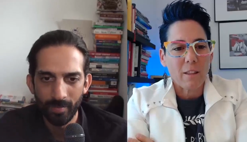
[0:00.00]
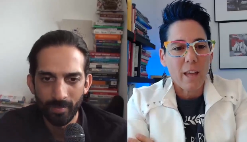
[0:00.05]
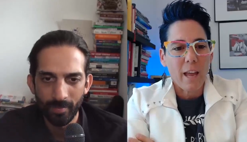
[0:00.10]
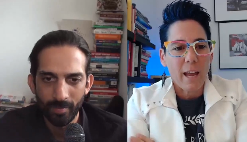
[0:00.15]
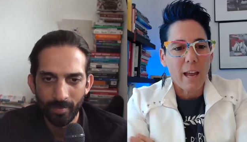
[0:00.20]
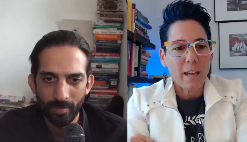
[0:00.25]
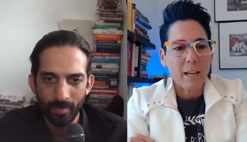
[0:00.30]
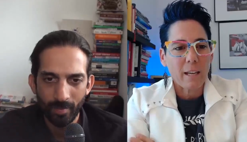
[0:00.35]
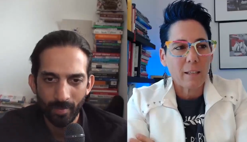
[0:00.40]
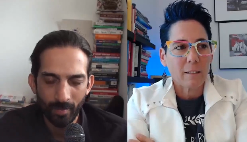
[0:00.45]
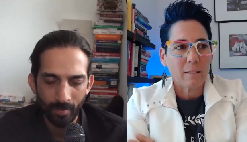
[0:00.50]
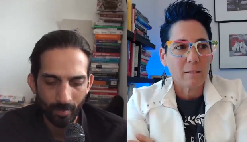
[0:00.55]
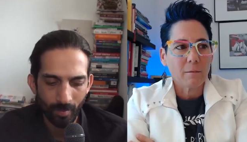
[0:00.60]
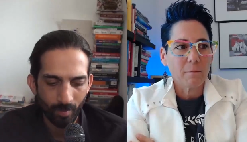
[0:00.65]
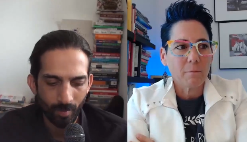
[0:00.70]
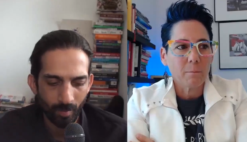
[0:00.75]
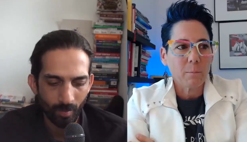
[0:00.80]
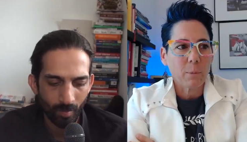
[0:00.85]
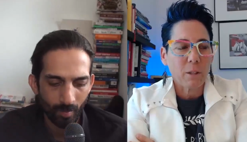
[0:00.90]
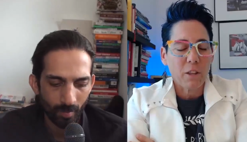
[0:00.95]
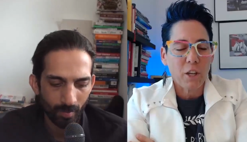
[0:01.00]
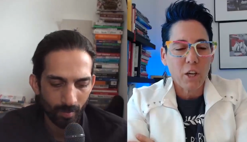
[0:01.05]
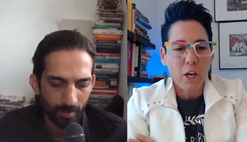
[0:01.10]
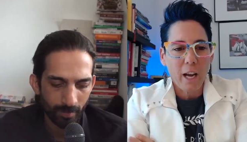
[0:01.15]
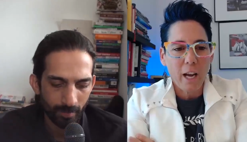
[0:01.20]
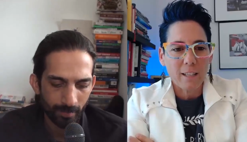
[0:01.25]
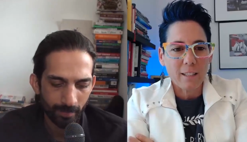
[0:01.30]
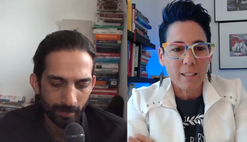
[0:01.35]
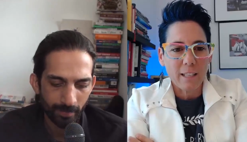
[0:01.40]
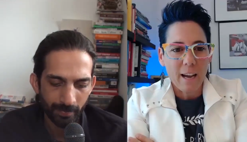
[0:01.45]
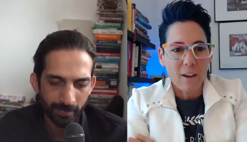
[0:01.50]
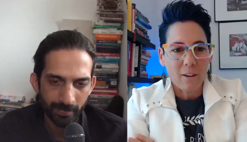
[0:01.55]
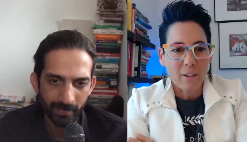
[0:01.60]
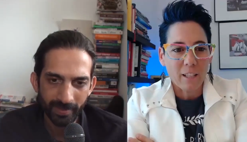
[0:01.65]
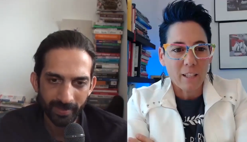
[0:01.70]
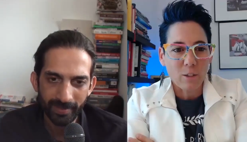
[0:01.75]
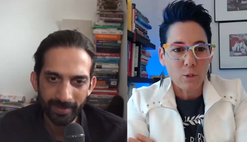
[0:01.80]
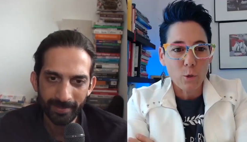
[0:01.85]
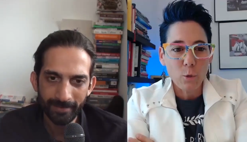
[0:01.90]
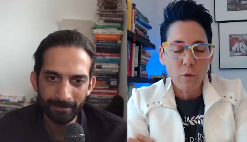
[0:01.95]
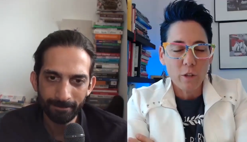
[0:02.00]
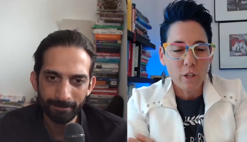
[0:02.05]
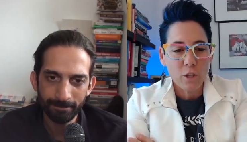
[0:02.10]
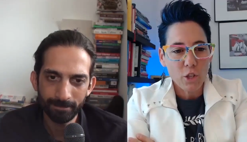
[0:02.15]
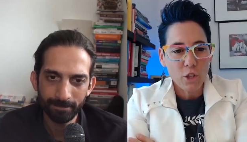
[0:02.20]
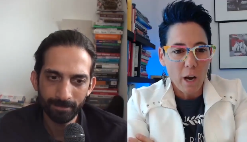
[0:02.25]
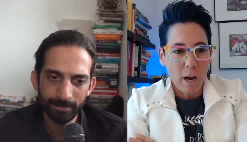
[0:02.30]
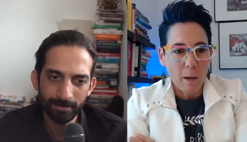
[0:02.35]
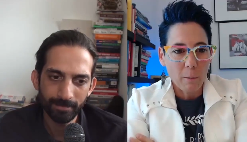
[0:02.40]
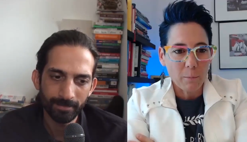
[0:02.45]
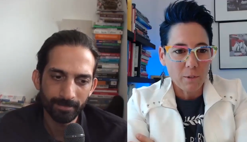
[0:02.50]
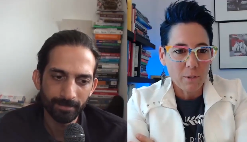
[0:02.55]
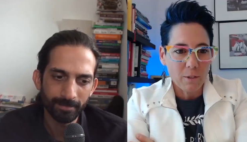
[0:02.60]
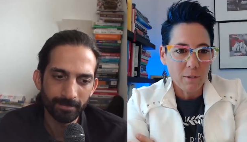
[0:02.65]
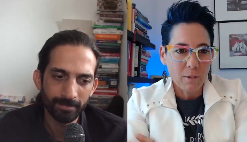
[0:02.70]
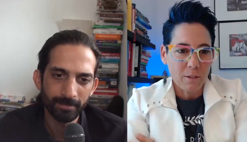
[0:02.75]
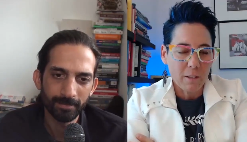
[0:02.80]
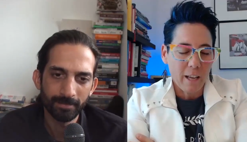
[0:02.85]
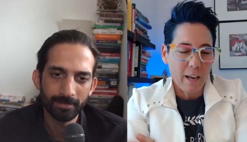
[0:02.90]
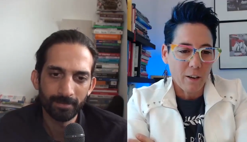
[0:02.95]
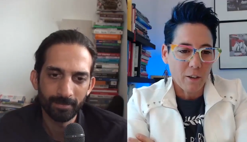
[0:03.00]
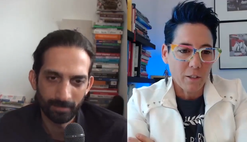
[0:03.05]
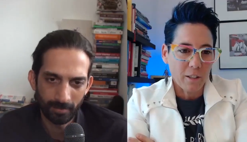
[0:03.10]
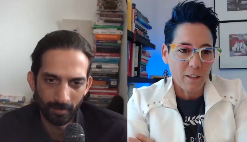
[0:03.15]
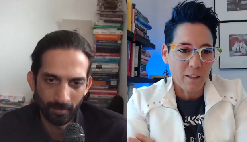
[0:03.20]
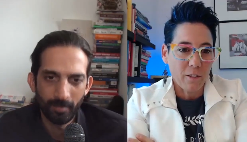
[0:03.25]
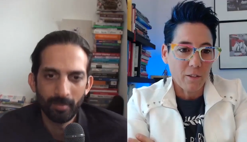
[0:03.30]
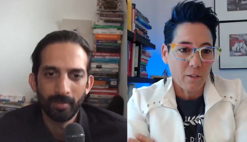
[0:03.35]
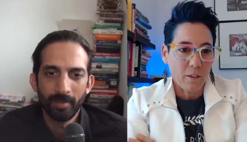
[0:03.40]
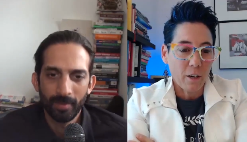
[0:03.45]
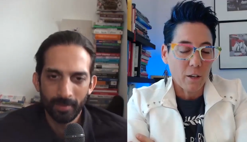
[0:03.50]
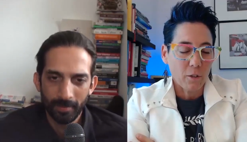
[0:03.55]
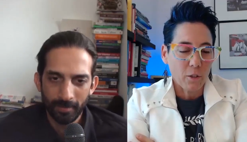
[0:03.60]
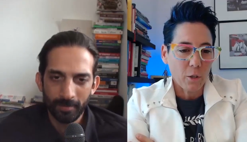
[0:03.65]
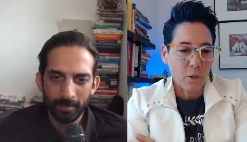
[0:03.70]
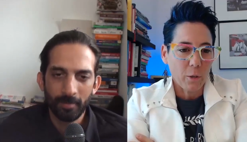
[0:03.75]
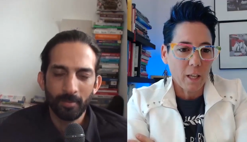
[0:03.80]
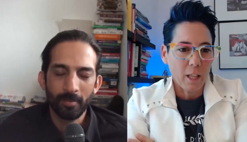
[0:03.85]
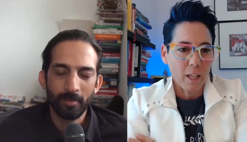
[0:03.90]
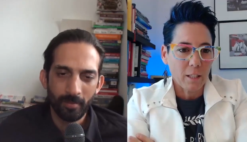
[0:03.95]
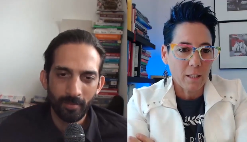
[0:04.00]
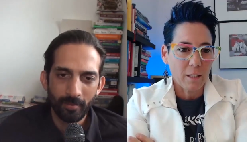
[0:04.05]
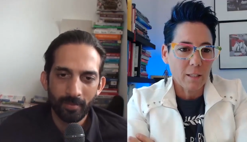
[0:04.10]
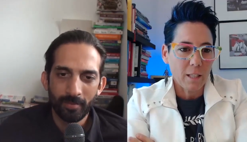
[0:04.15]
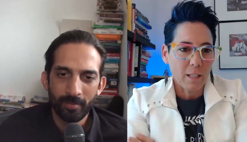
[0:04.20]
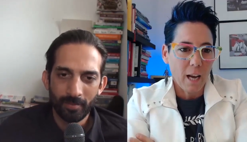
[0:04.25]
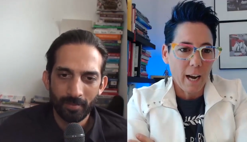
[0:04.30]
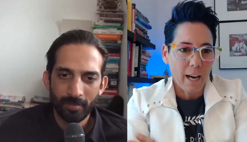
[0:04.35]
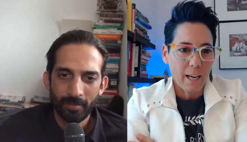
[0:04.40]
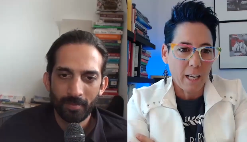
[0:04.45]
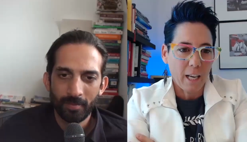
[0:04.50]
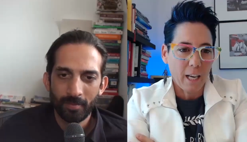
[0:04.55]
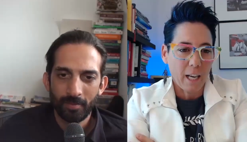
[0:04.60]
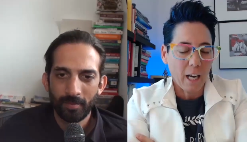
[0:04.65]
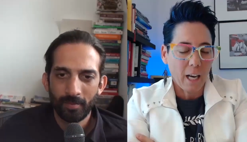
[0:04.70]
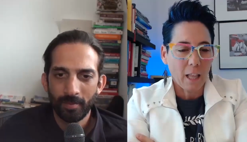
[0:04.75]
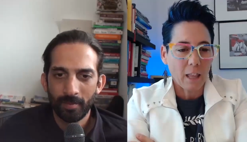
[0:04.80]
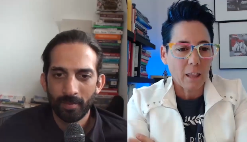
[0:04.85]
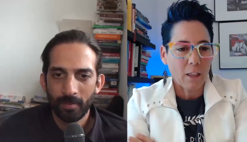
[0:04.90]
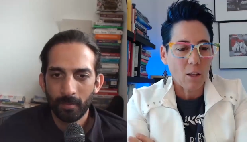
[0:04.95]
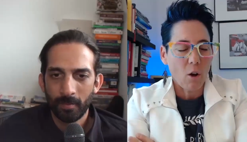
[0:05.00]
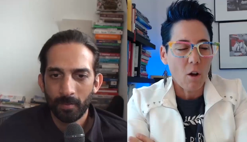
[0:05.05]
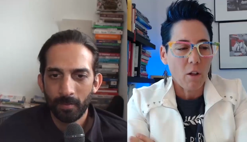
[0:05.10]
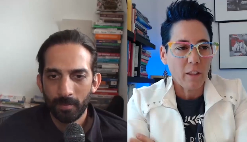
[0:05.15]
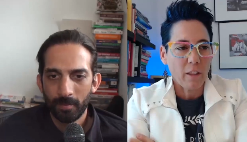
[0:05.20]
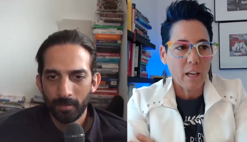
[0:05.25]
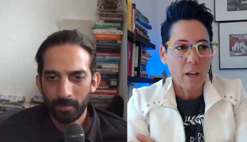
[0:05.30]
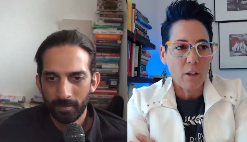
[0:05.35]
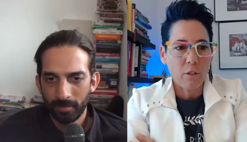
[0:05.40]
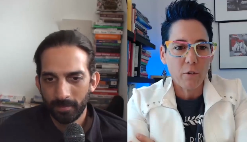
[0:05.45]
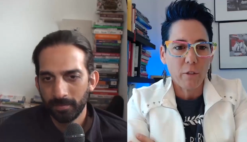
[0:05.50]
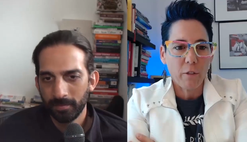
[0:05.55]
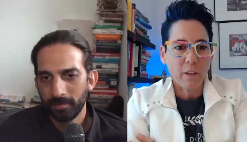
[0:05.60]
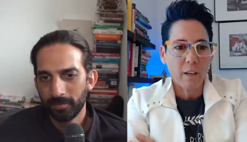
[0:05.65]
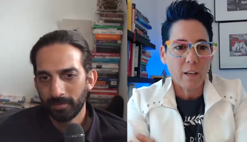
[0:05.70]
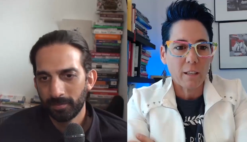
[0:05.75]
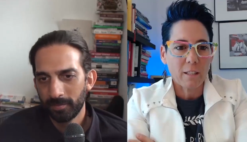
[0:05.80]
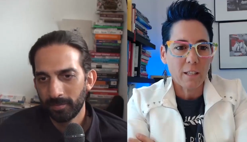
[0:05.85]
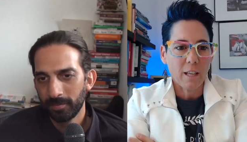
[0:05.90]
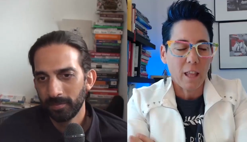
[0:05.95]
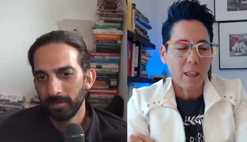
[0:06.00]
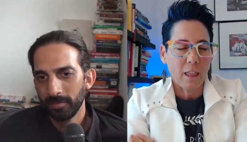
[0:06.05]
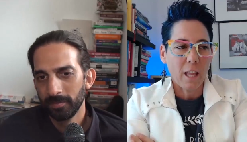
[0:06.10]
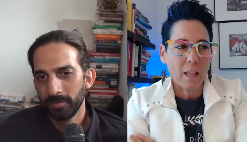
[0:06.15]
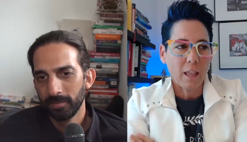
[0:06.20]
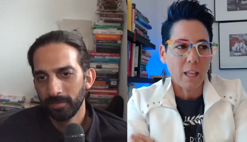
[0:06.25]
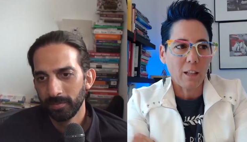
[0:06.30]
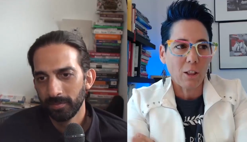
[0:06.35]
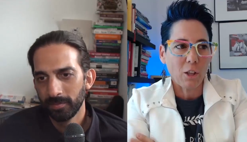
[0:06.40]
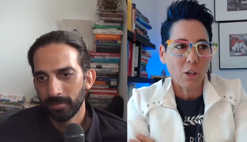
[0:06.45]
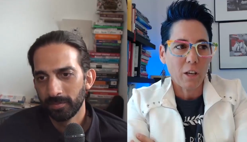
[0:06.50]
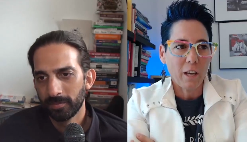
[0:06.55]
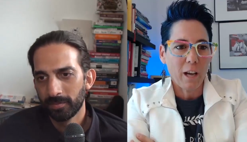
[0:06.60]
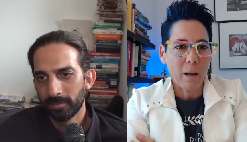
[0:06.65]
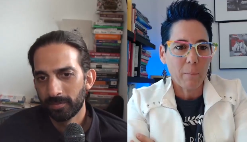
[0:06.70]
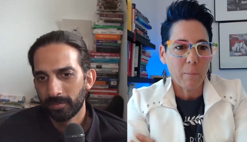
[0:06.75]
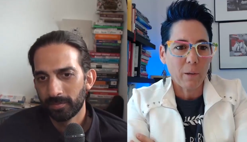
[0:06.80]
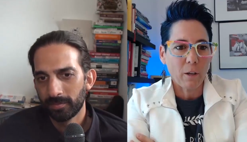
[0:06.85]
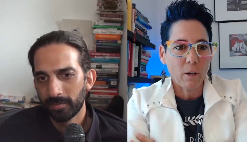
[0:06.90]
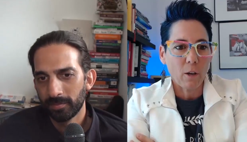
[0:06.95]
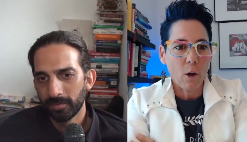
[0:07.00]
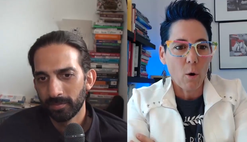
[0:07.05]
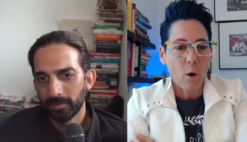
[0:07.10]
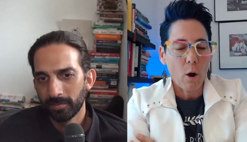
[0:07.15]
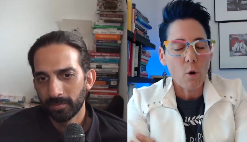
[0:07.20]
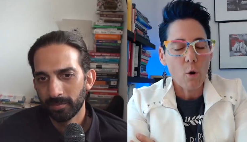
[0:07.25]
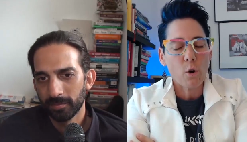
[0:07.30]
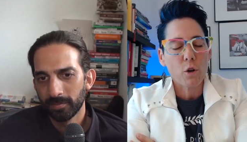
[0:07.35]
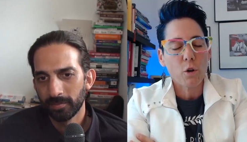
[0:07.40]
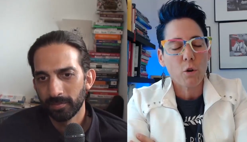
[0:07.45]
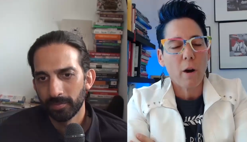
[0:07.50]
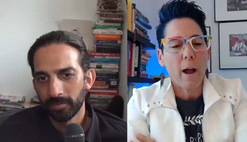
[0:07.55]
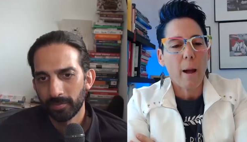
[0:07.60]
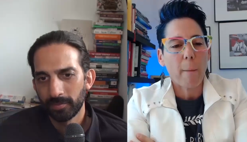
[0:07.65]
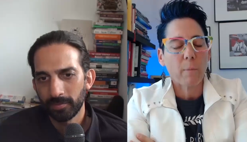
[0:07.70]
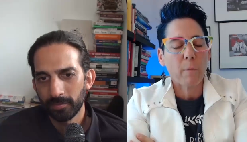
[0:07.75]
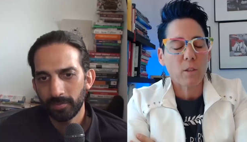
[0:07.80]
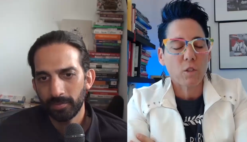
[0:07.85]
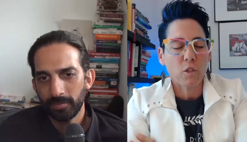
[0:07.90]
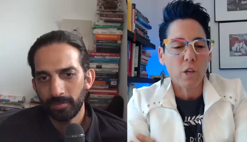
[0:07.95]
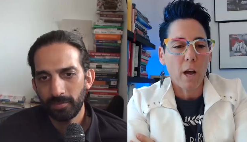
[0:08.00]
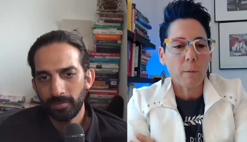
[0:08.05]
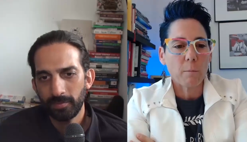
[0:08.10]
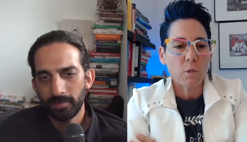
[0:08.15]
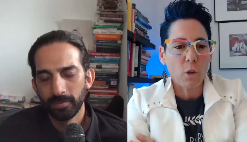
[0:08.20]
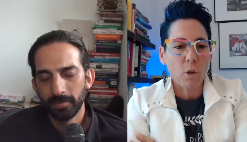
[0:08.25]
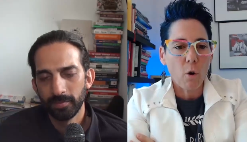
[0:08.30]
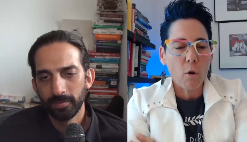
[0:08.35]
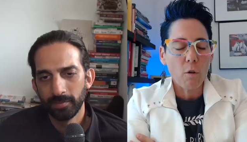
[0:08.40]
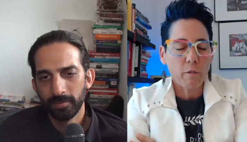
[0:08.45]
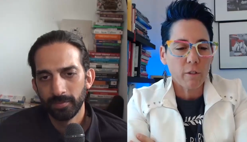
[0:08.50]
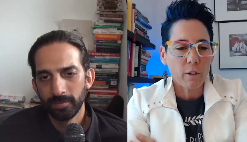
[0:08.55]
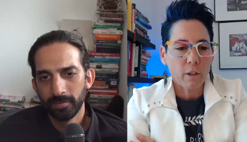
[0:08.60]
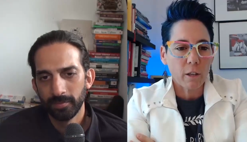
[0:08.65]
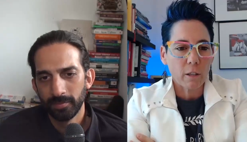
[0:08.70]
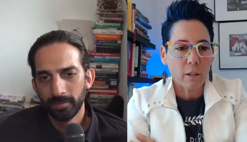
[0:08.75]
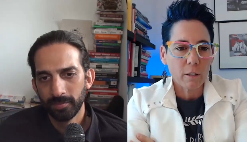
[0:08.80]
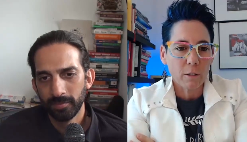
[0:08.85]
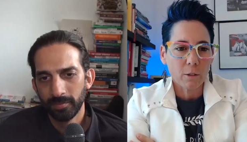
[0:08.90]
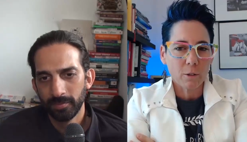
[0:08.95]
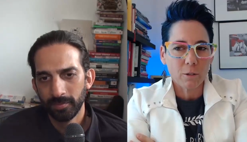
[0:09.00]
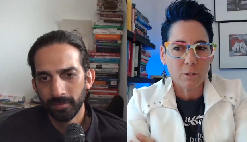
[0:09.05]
Speaker 1: they put their head down and do the jobs. They are, they're doing the designing and all the other things. And then they look up and go, oh crap, the job's over,